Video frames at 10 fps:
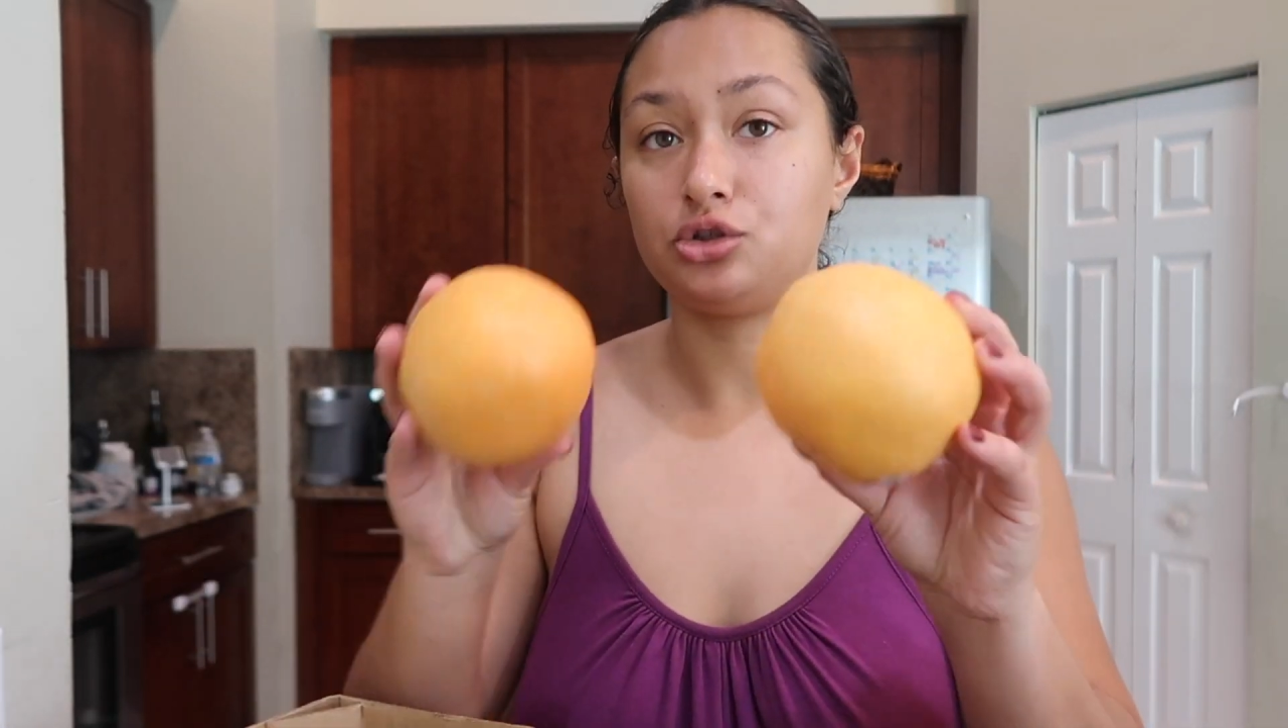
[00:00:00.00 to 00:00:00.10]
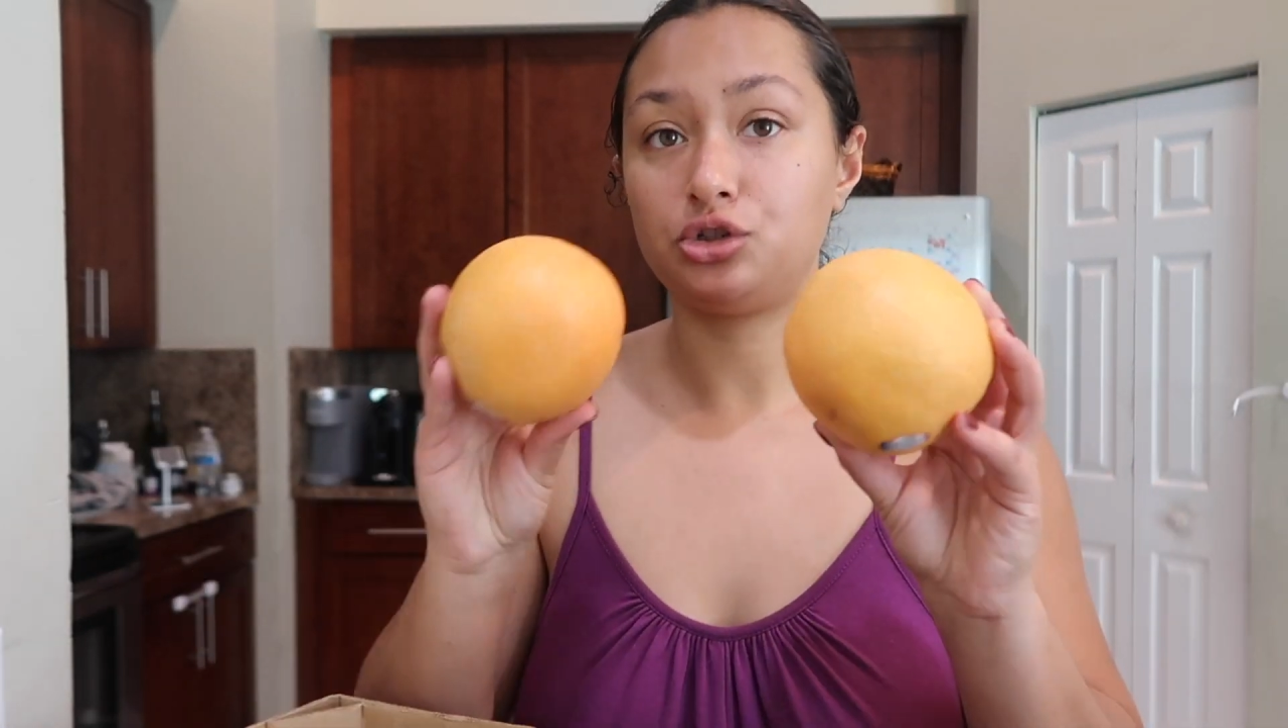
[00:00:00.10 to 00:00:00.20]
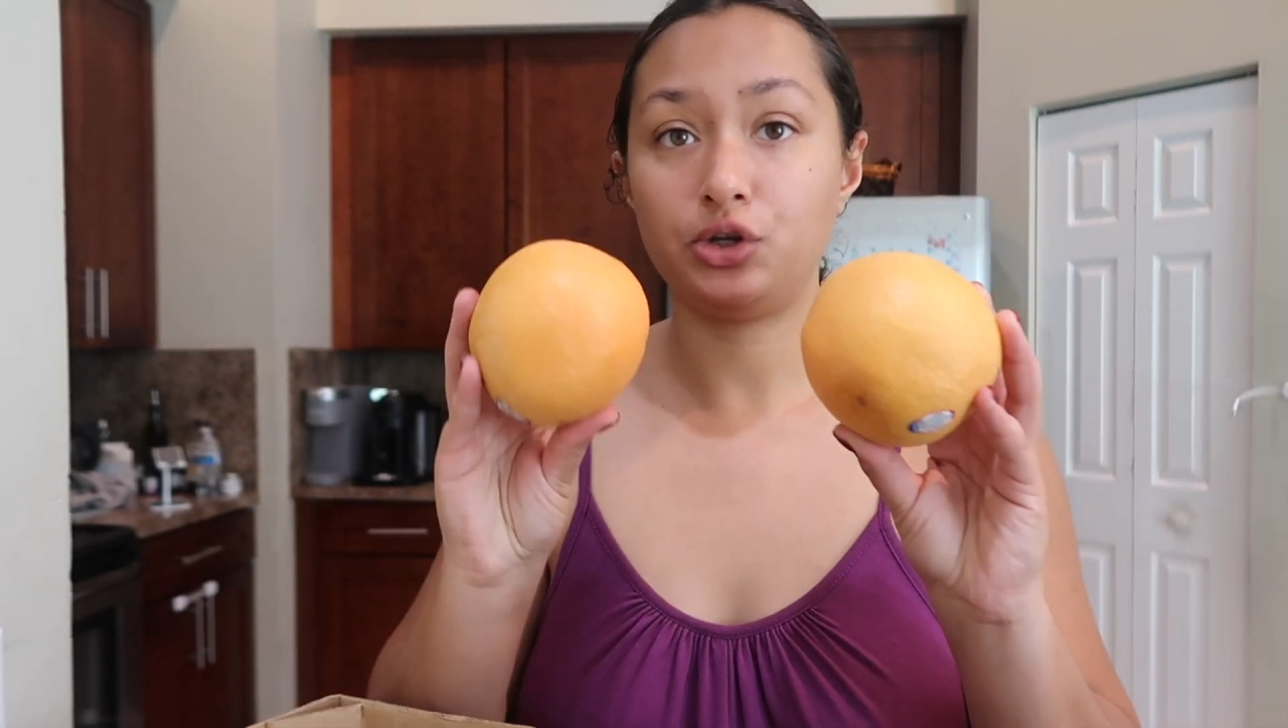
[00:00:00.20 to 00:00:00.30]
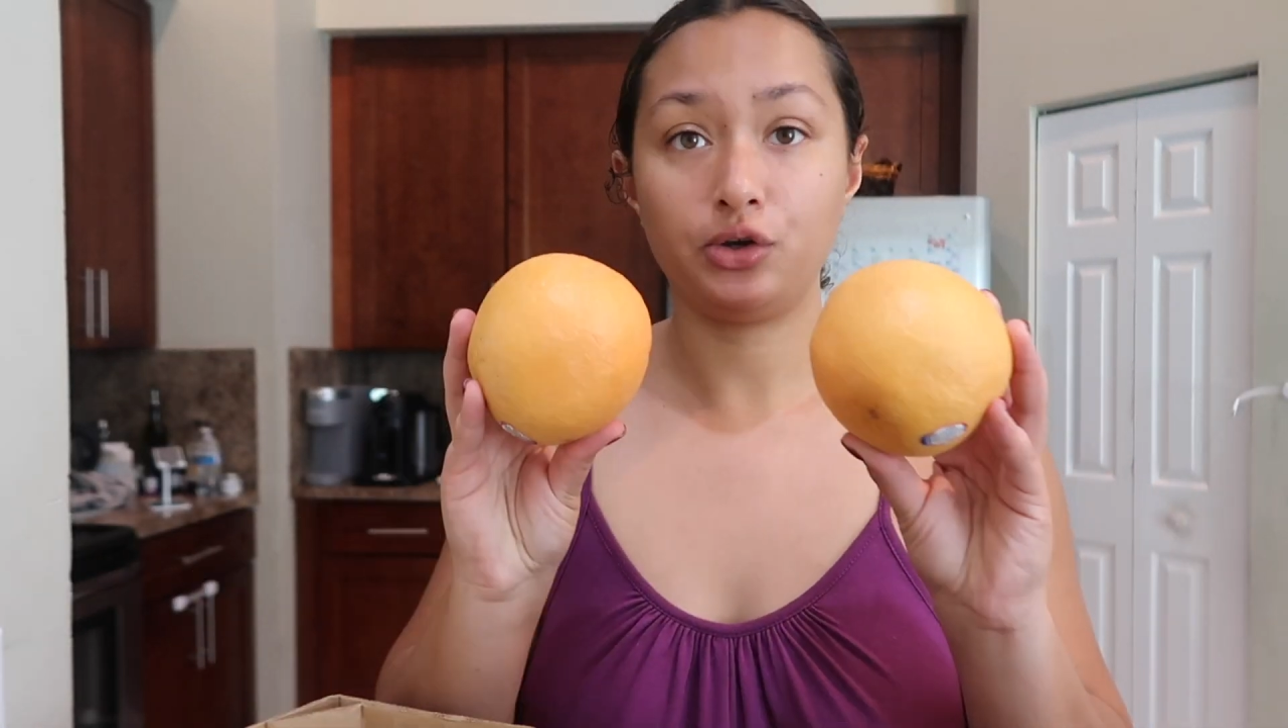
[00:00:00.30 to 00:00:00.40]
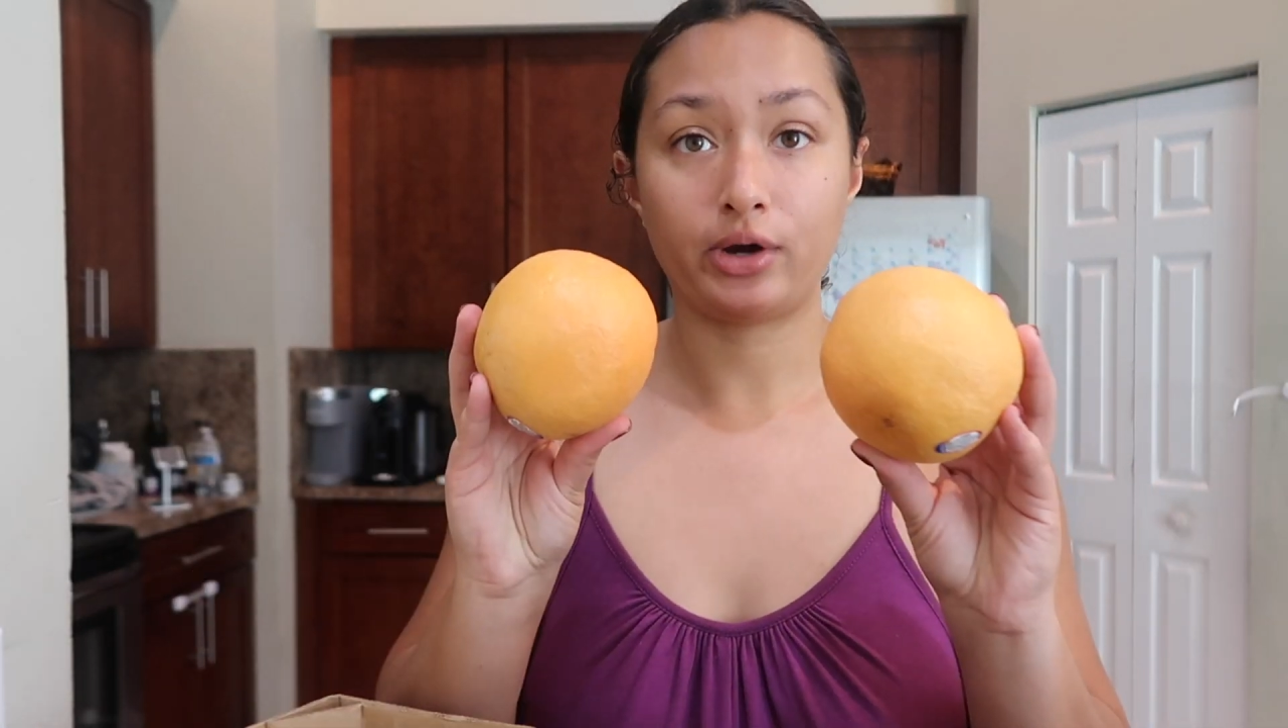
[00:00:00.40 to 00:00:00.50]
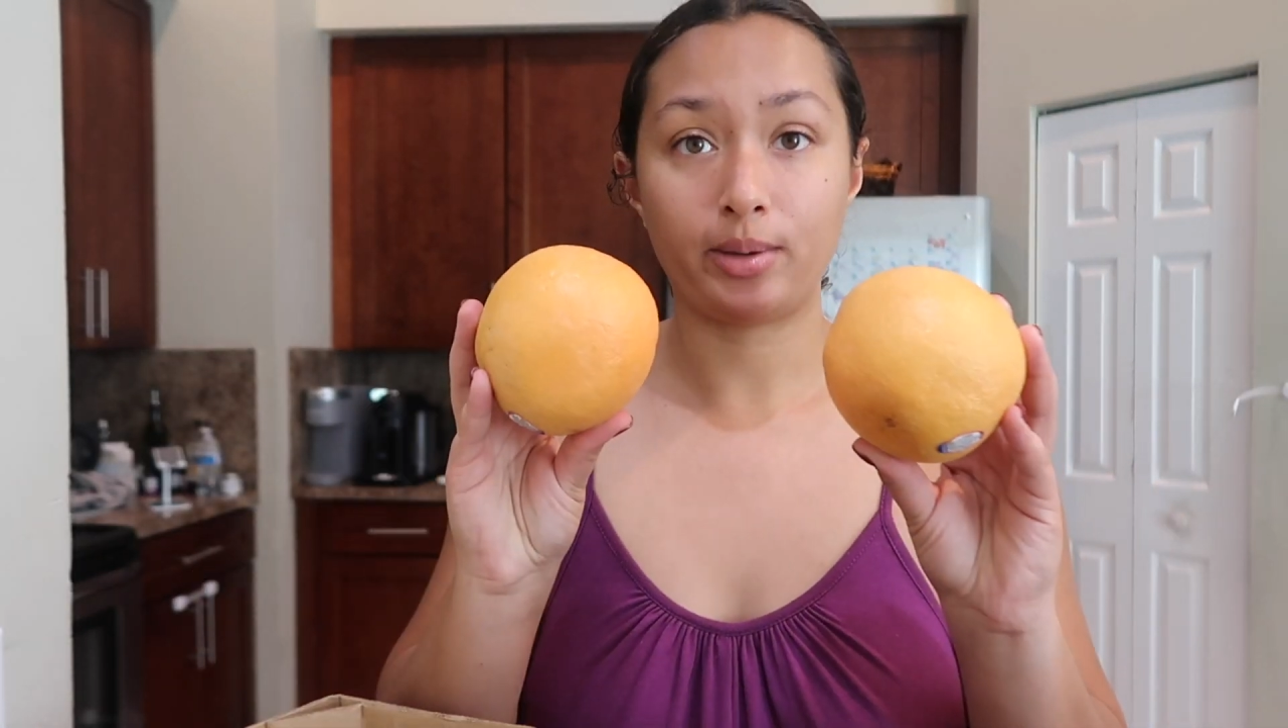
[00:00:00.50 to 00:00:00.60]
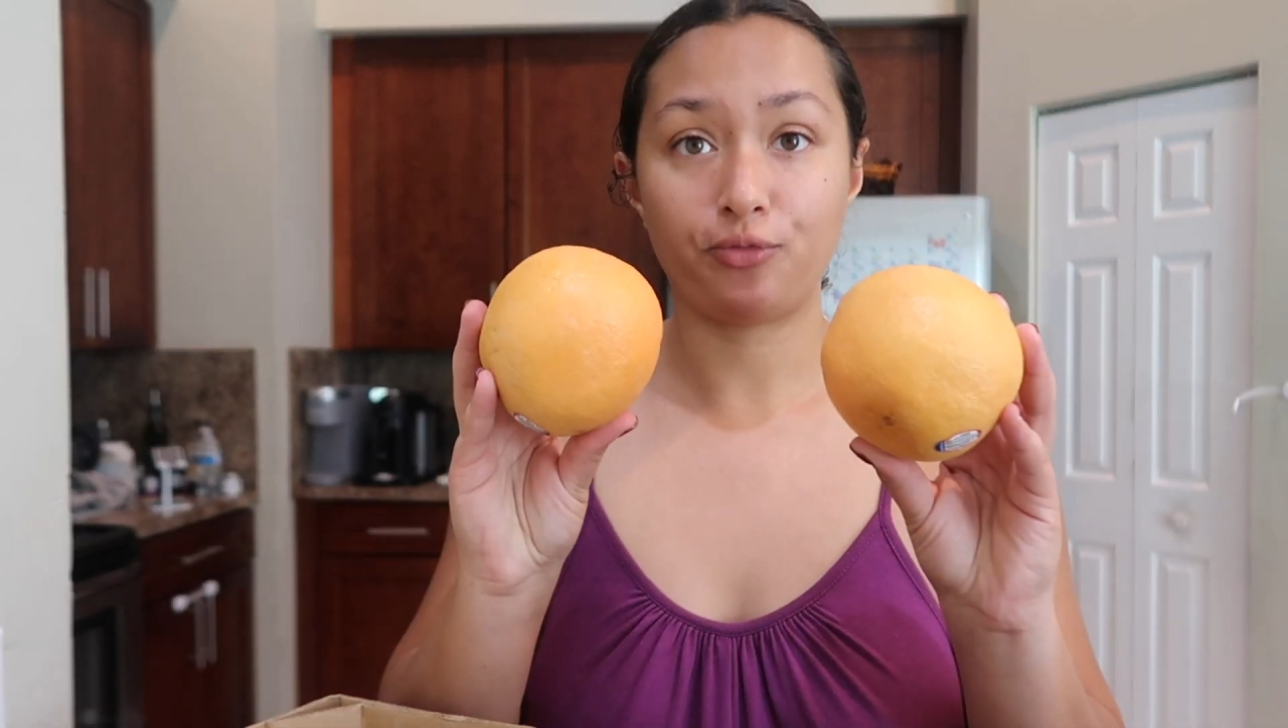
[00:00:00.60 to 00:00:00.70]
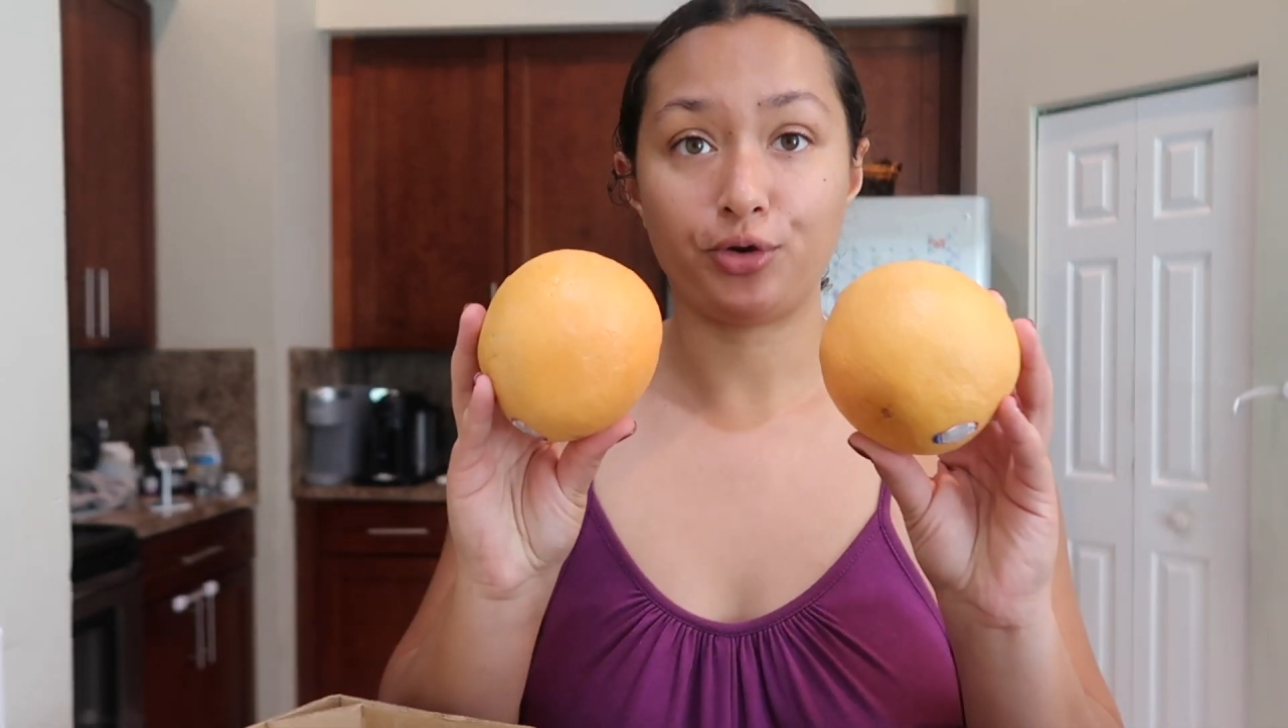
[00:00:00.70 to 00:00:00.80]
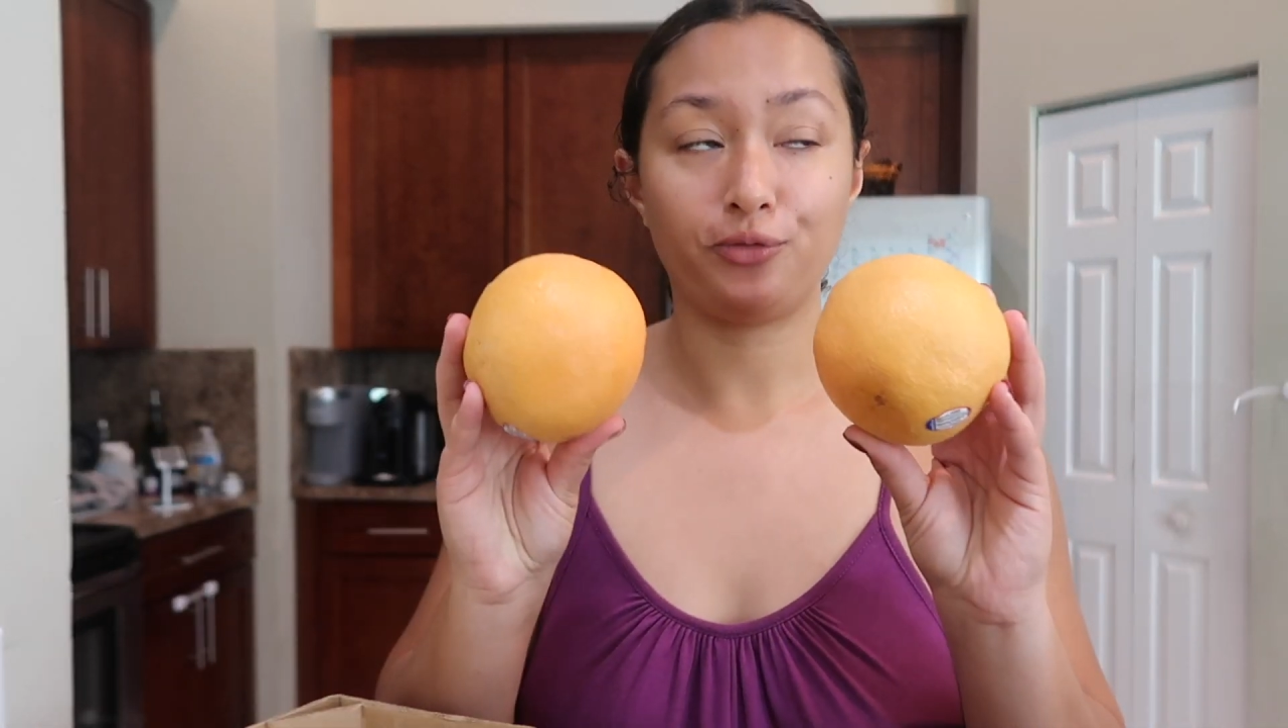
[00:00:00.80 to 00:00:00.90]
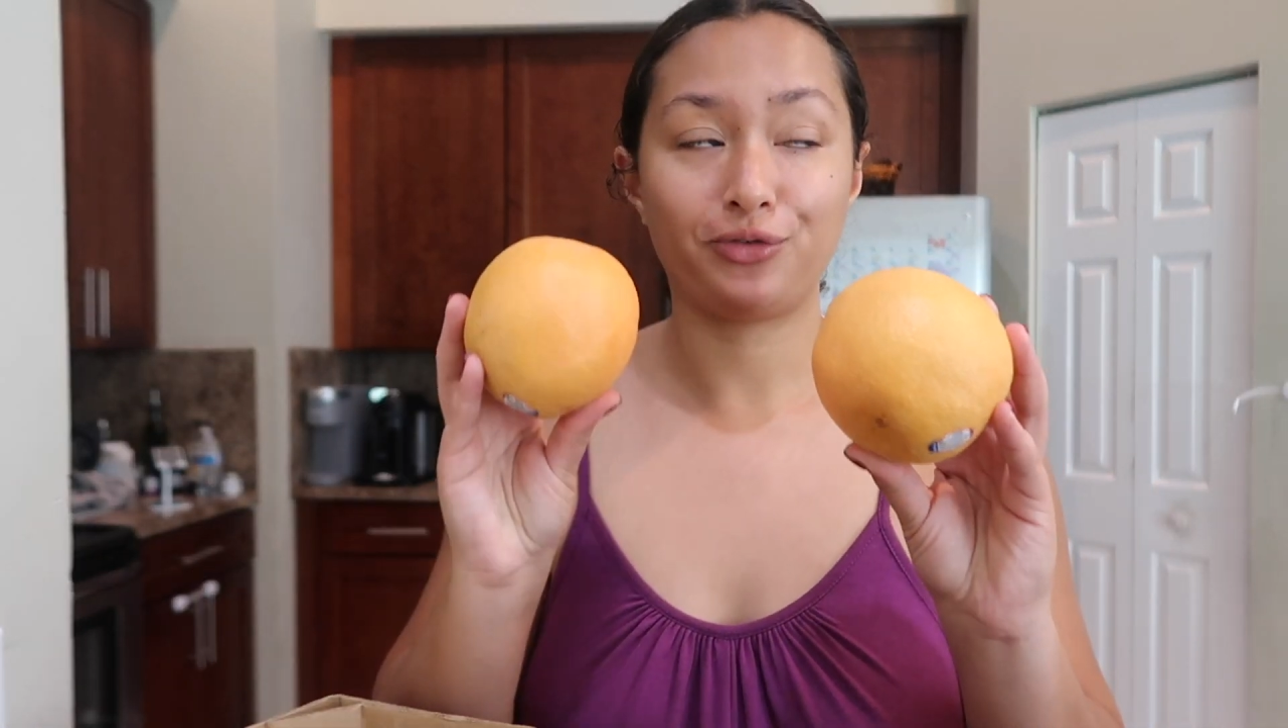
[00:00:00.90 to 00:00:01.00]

2 grapefruit